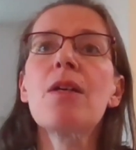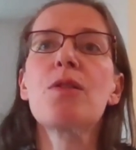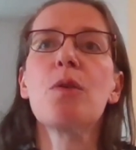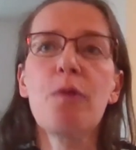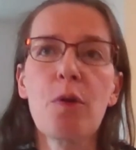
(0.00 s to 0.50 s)

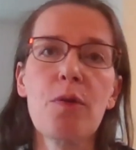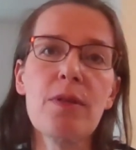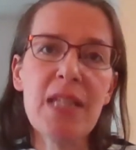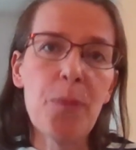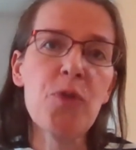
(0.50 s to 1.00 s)
So for
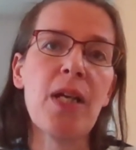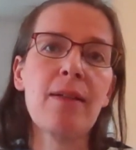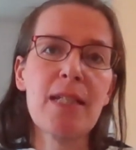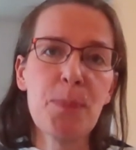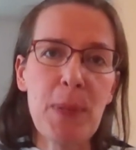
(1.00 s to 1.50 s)

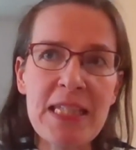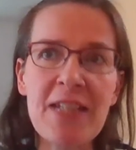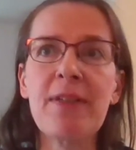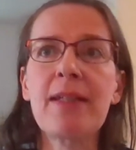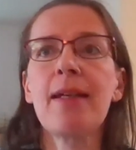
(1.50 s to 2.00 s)

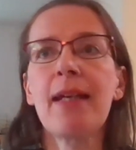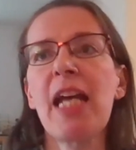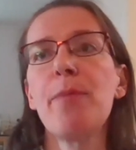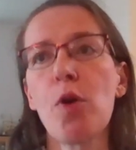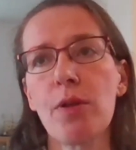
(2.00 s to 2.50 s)
subject-specific
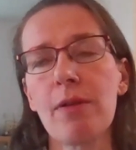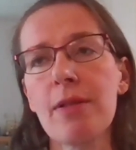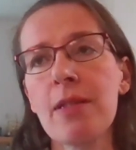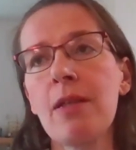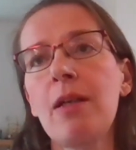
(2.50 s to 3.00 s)
head
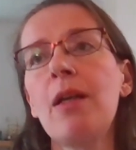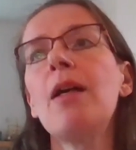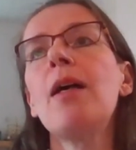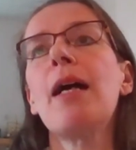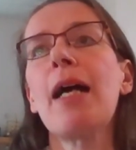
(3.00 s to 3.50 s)
models,
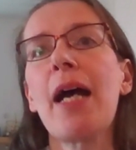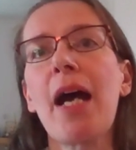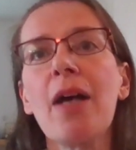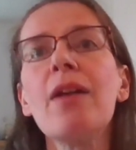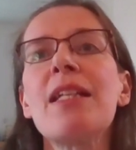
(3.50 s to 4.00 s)

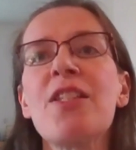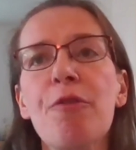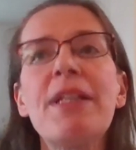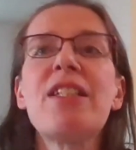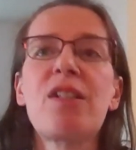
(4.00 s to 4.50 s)
it's
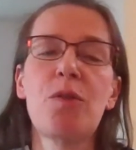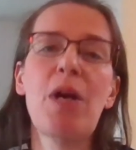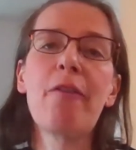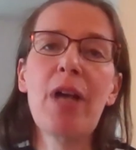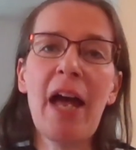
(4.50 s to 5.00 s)
critical to
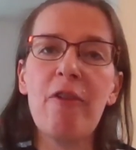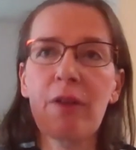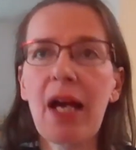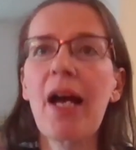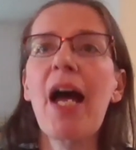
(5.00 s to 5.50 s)
have
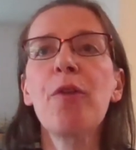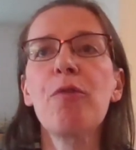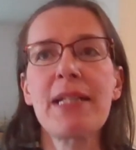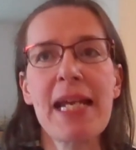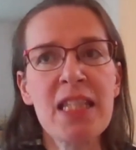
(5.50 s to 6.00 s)
an
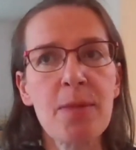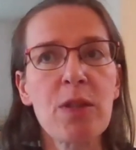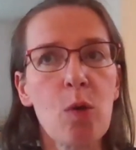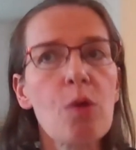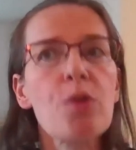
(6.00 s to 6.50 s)
accurate
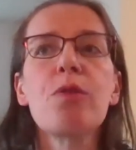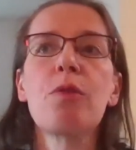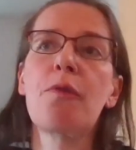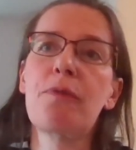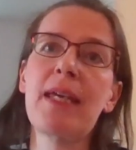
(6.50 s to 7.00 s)
estimate also
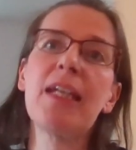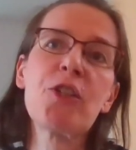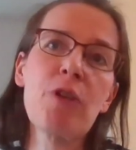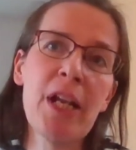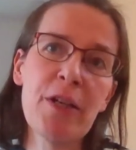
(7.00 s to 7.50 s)
of the
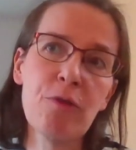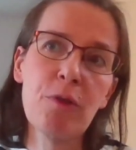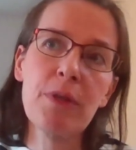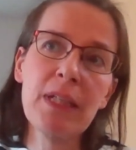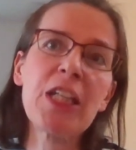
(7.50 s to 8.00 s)

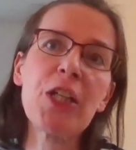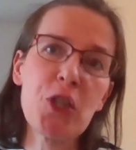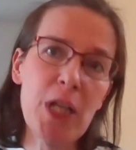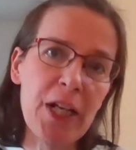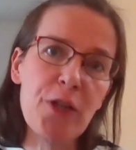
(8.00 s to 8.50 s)

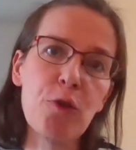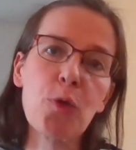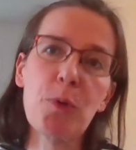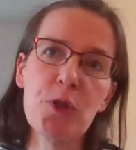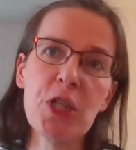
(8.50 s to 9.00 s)
EEG
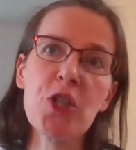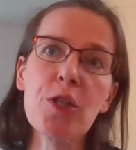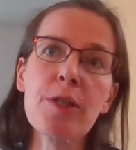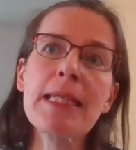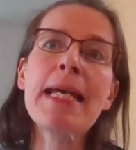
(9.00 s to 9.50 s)
electrode
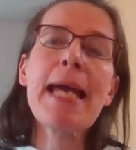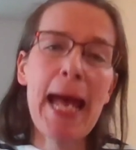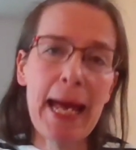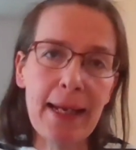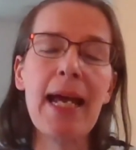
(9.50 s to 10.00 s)
positions,
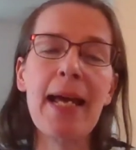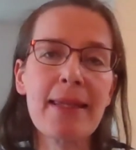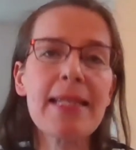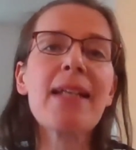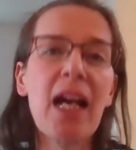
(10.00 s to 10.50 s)
and
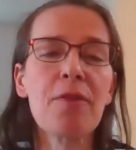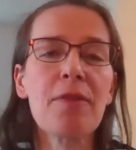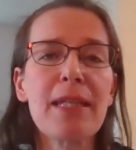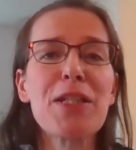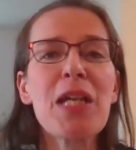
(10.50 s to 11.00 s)
these kind of
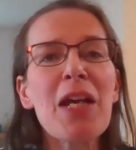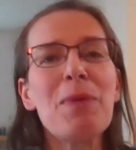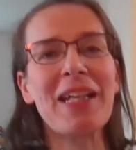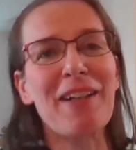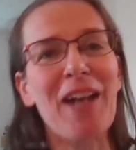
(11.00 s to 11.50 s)
things
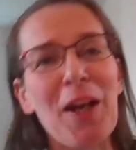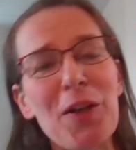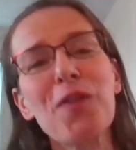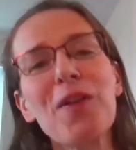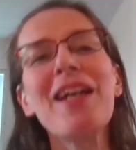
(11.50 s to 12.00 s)
we can kind
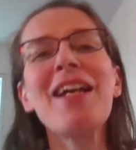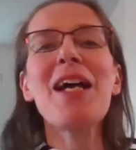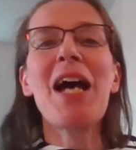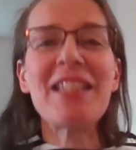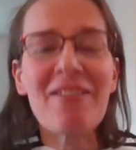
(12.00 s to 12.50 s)
of
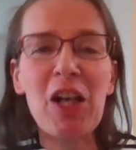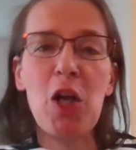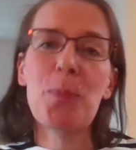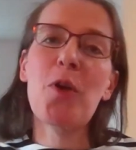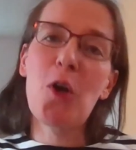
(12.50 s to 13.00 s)

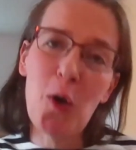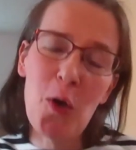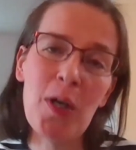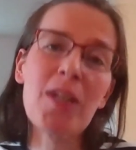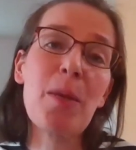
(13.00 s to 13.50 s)
develop
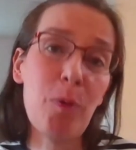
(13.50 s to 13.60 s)
along the